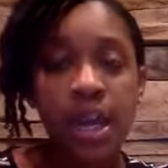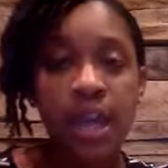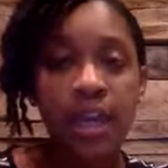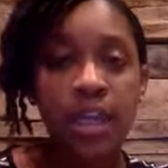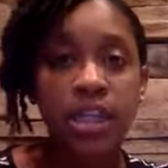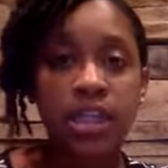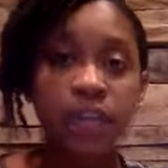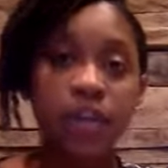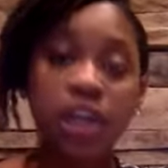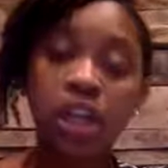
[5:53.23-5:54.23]
And if
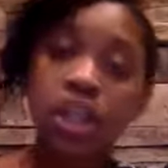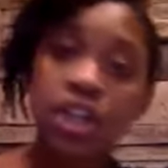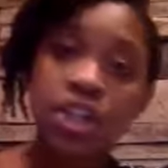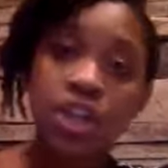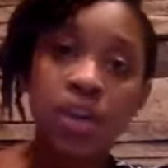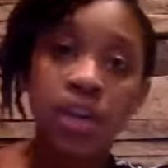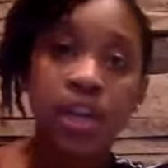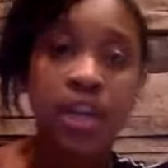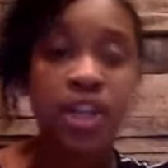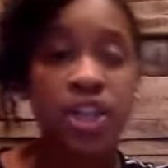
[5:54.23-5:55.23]
you're only going to show it
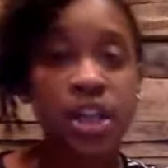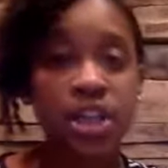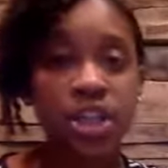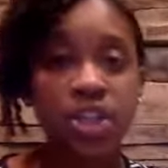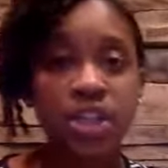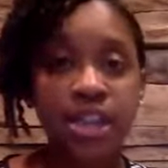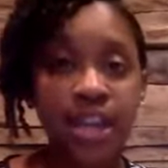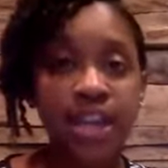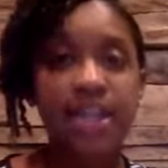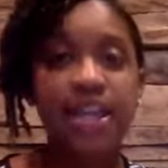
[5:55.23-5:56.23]
in an educational
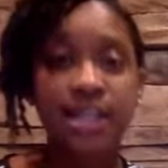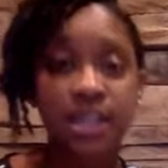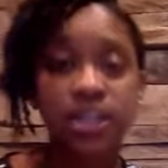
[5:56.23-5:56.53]
setting, that's